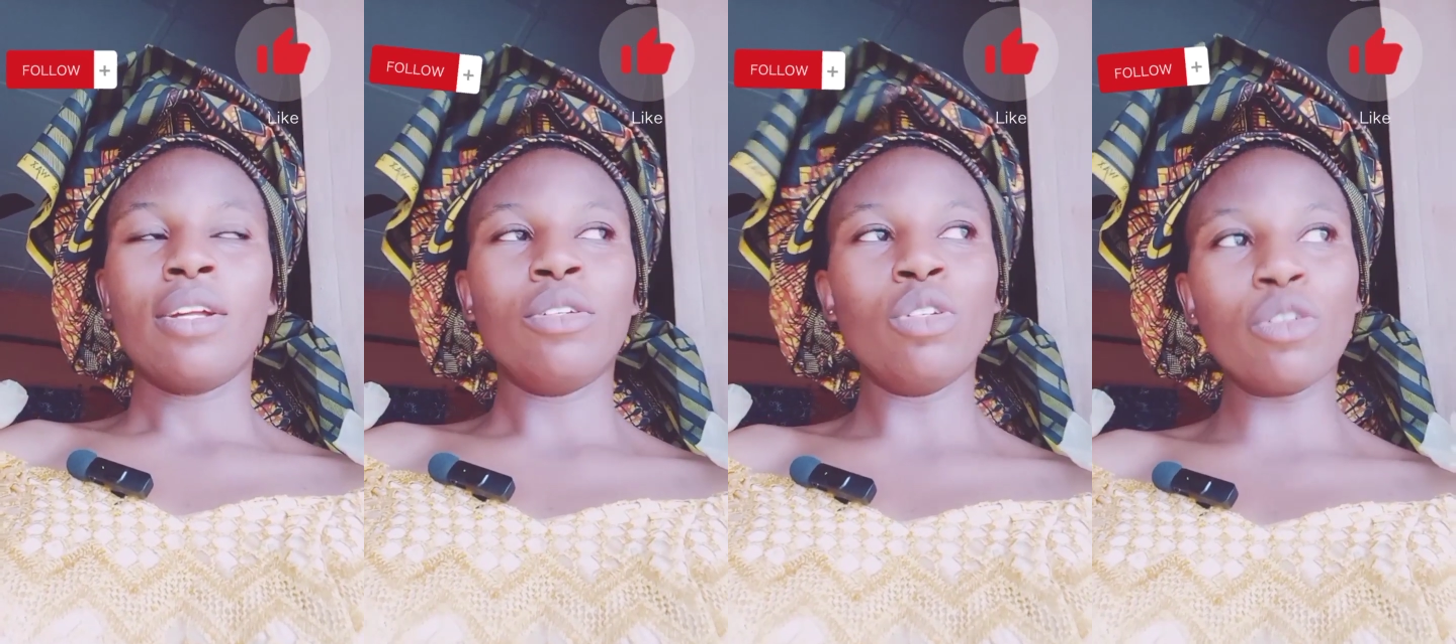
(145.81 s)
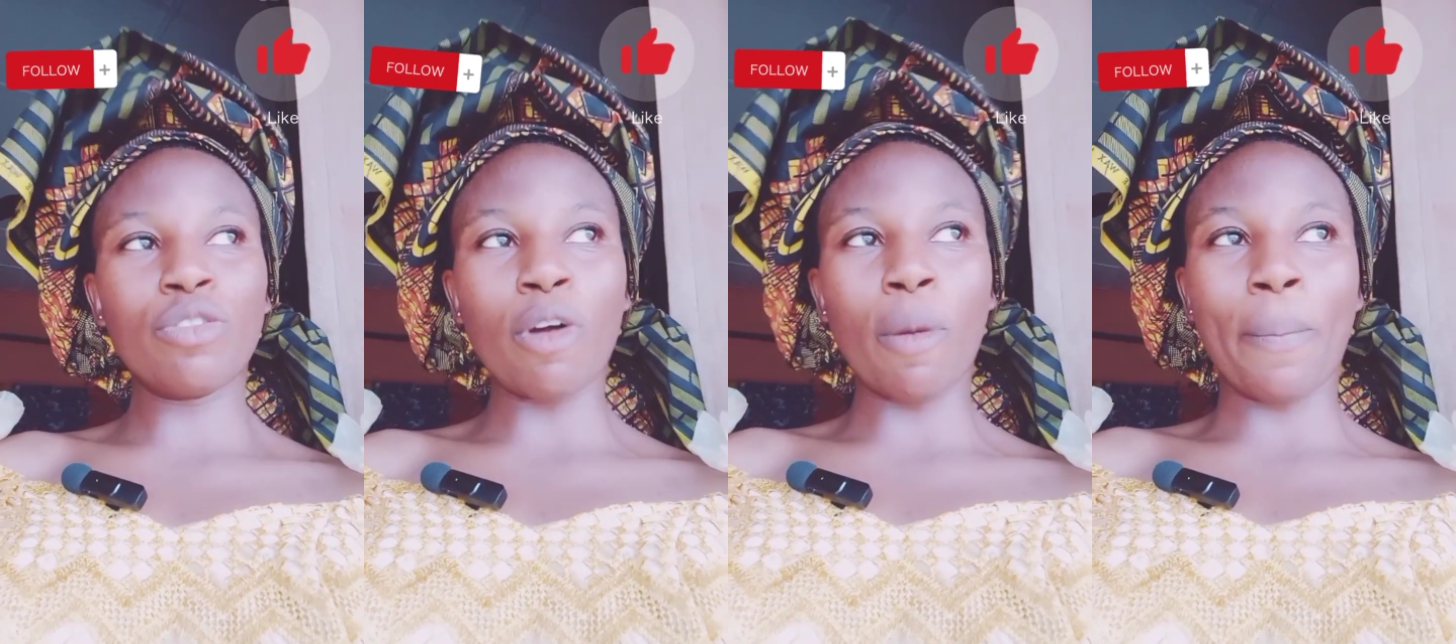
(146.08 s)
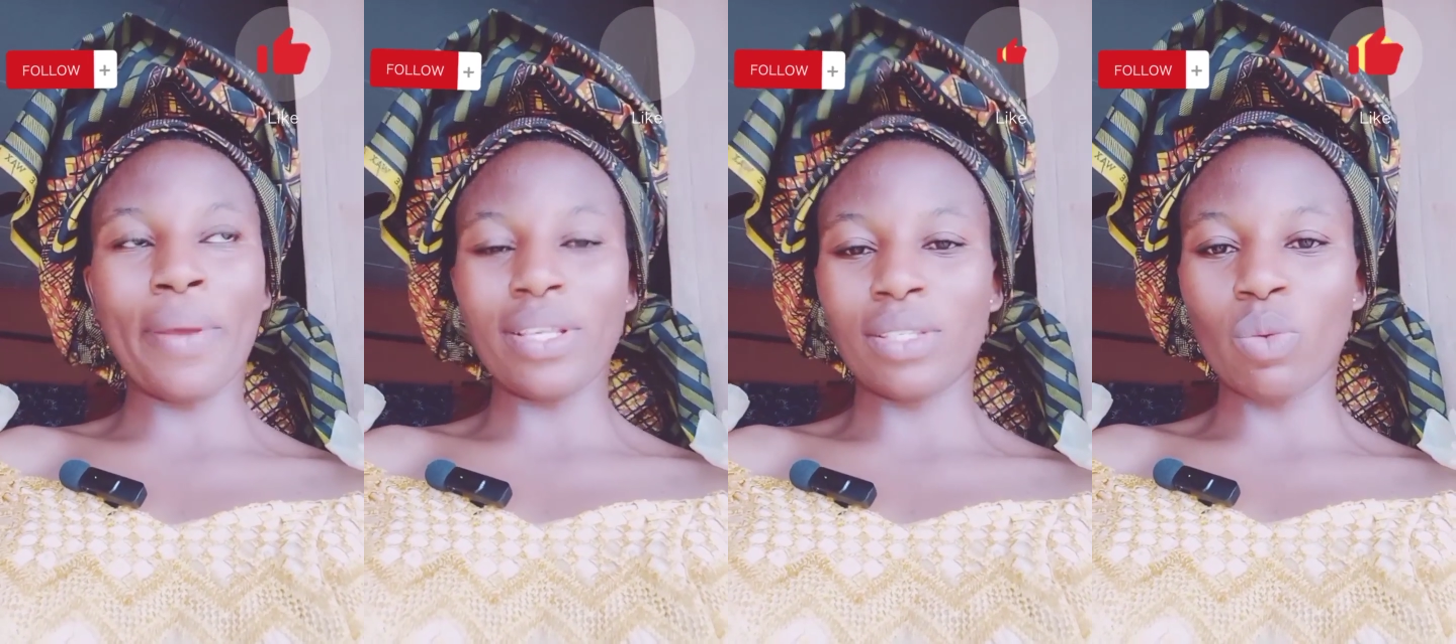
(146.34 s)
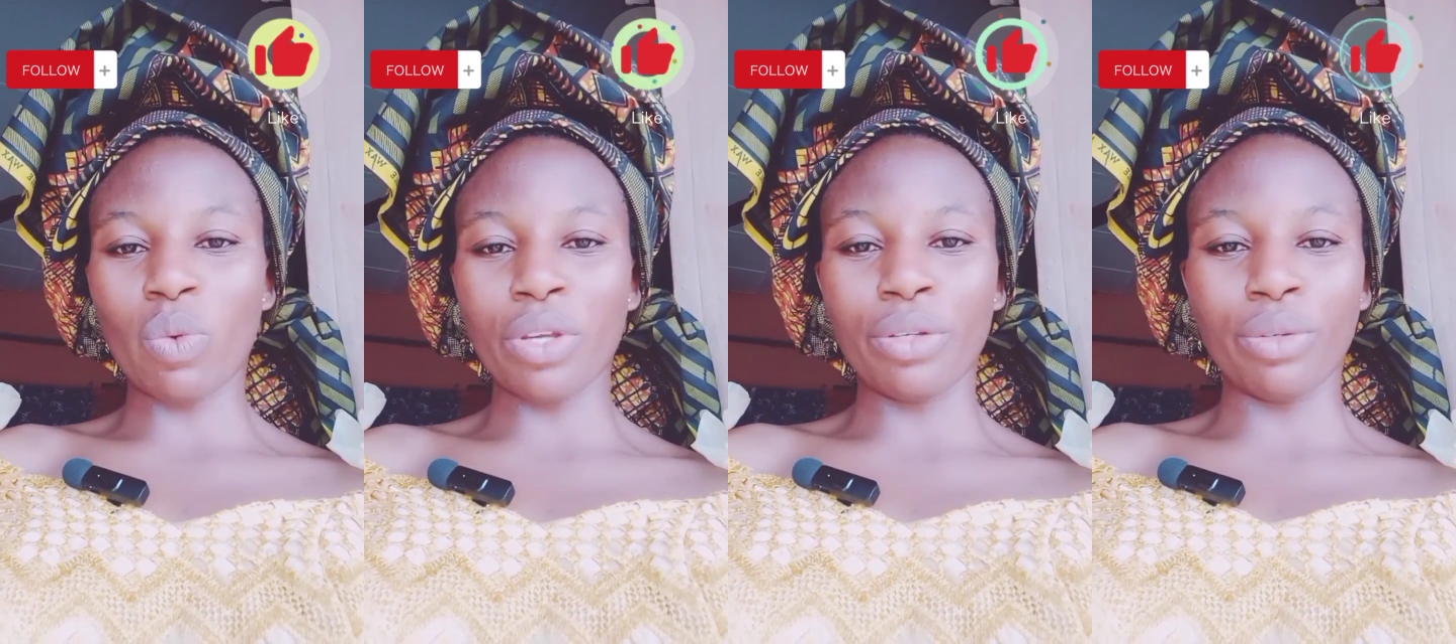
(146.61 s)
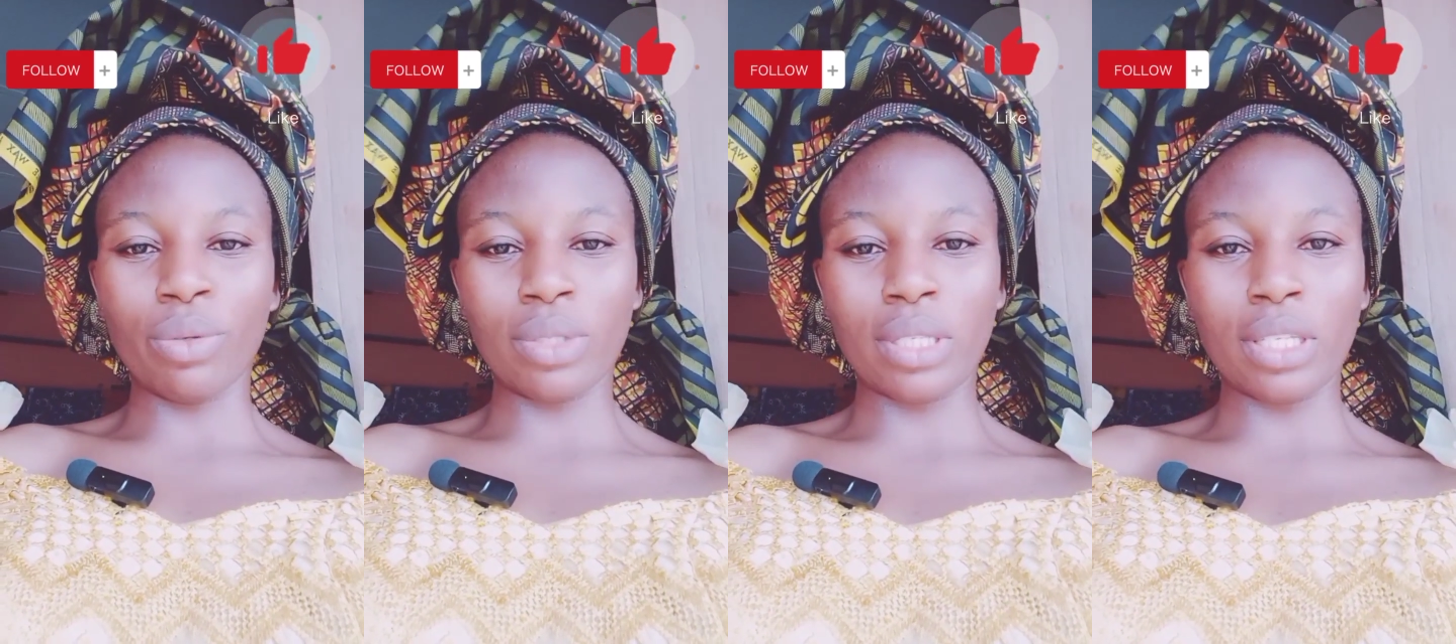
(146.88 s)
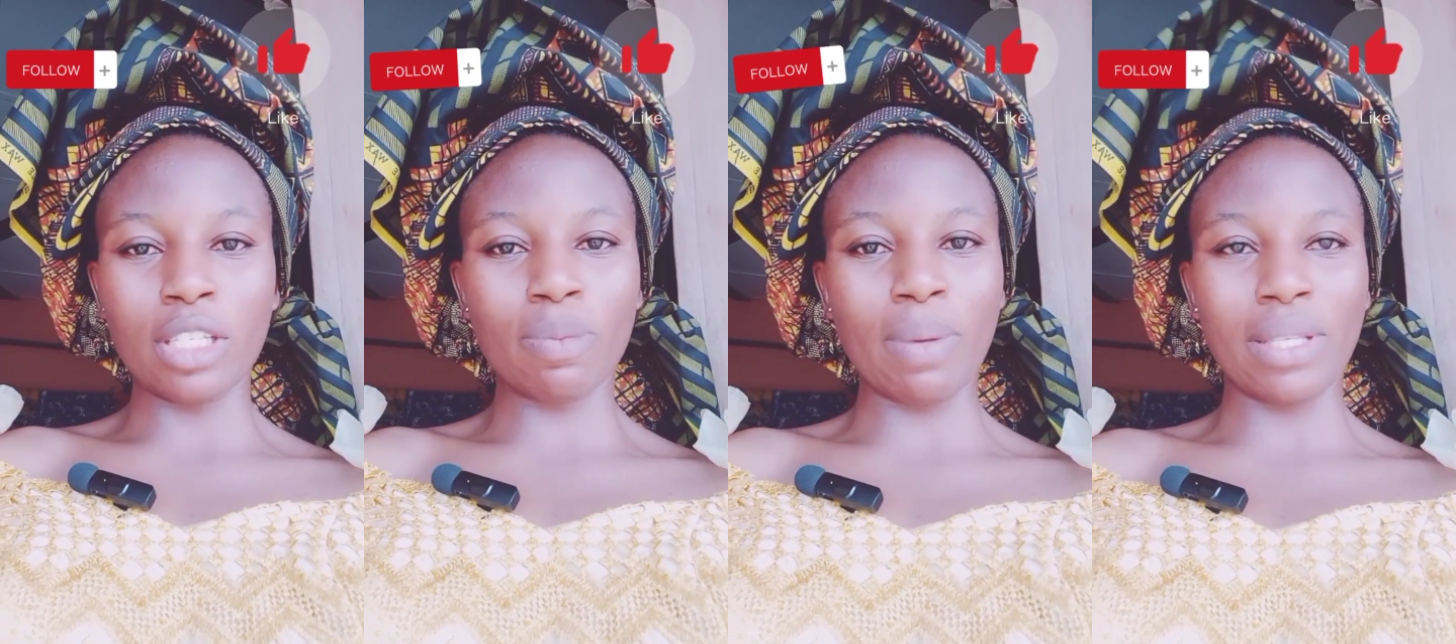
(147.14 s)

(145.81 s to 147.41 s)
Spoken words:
Look for person when you know, say, this